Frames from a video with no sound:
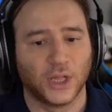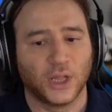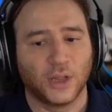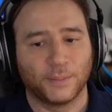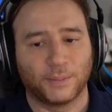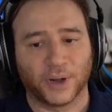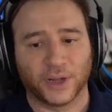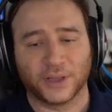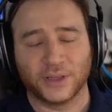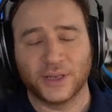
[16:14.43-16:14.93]

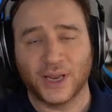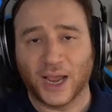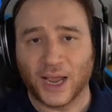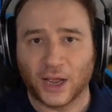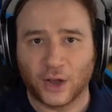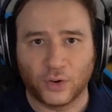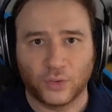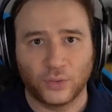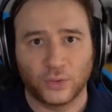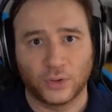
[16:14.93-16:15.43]
but
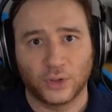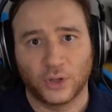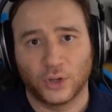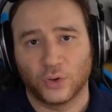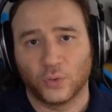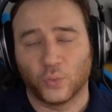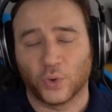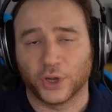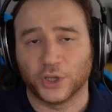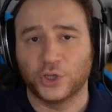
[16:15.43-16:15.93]
now
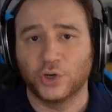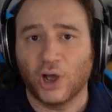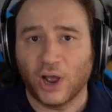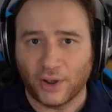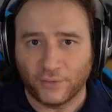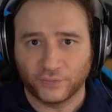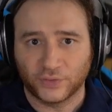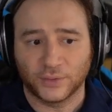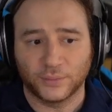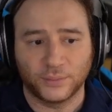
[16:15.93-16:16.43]
what you
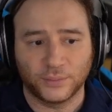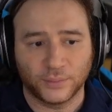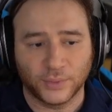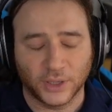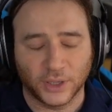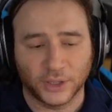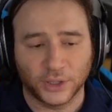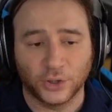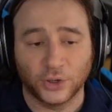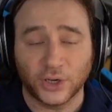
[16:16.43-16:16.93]
have to,
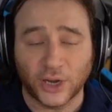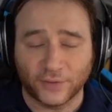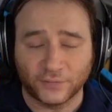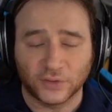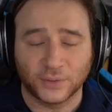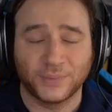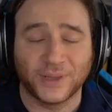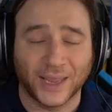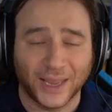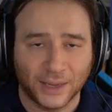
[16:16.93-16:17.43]
you have
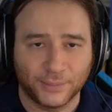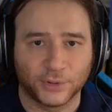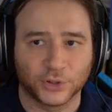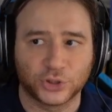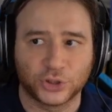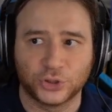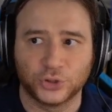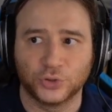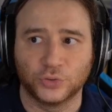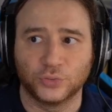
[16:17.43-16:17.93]
to be able
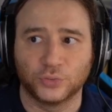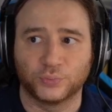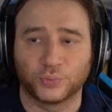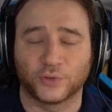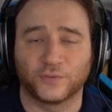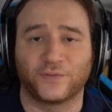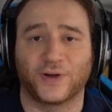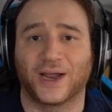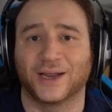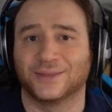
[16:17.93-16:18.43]
to
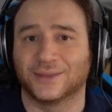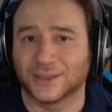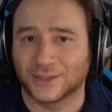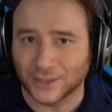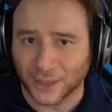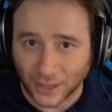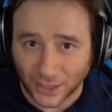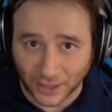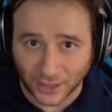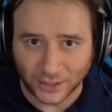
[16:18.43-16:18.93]
provide the
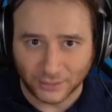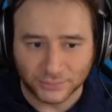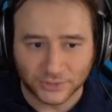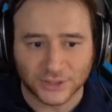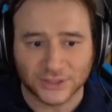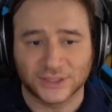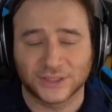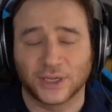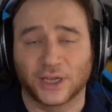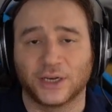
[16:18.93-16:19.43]
time to
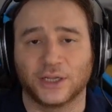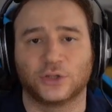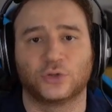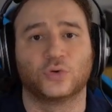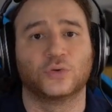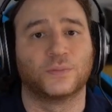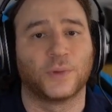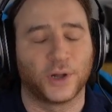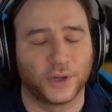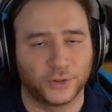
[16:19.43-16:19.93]
study
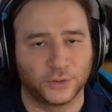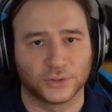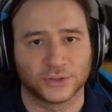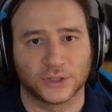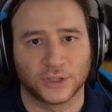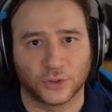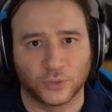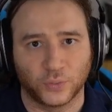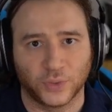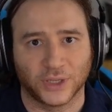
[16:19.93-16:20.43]
two modules
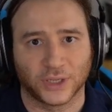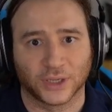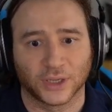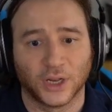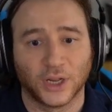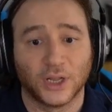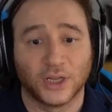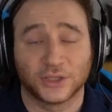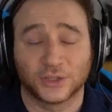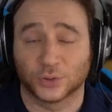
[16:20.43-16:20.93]
in a week.
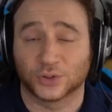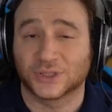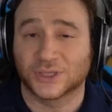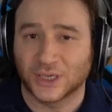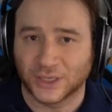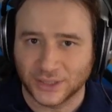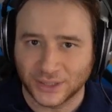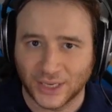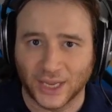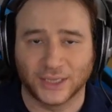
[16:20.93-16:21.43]
So it's
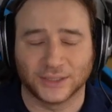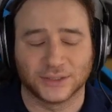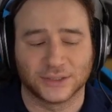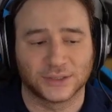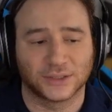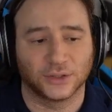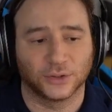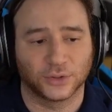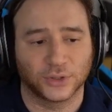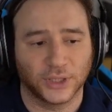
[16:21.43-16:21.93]

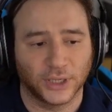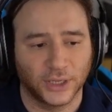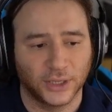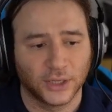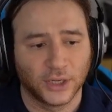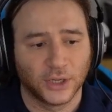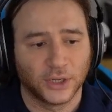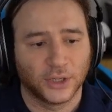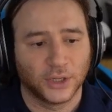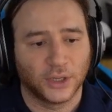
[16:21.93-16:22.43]
condensed, okay?
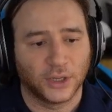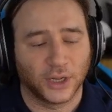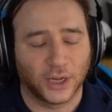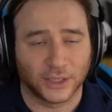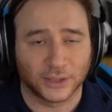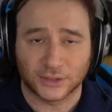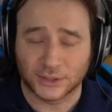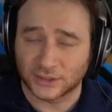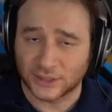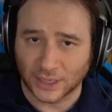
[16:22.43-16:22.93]
Uh,
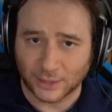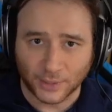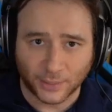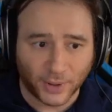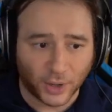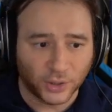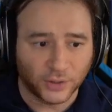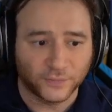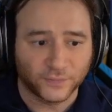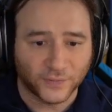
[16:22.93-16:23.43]
it's the same
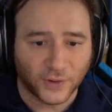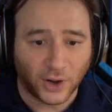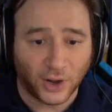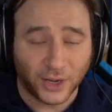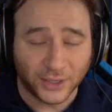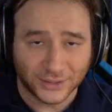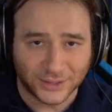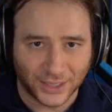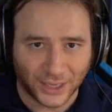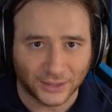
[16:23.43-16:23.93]
amount of
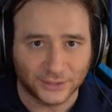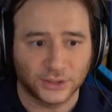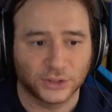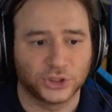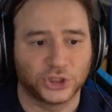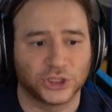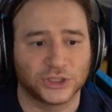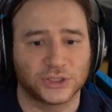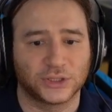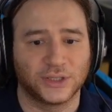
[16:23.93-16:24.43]
content,
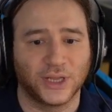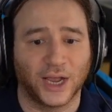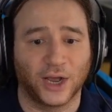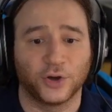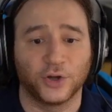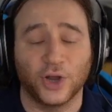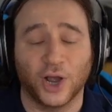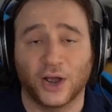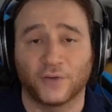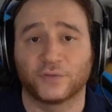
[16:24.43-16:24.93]
just now
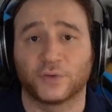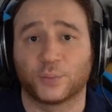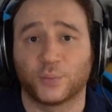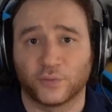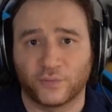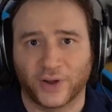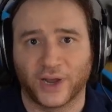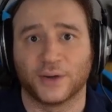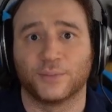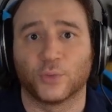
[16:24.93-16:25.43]
you have to
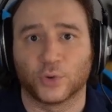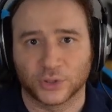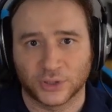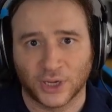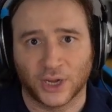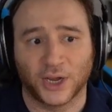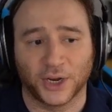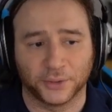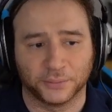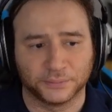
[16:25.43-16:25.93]
provide more
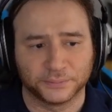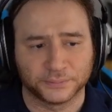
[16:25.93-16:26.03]
time,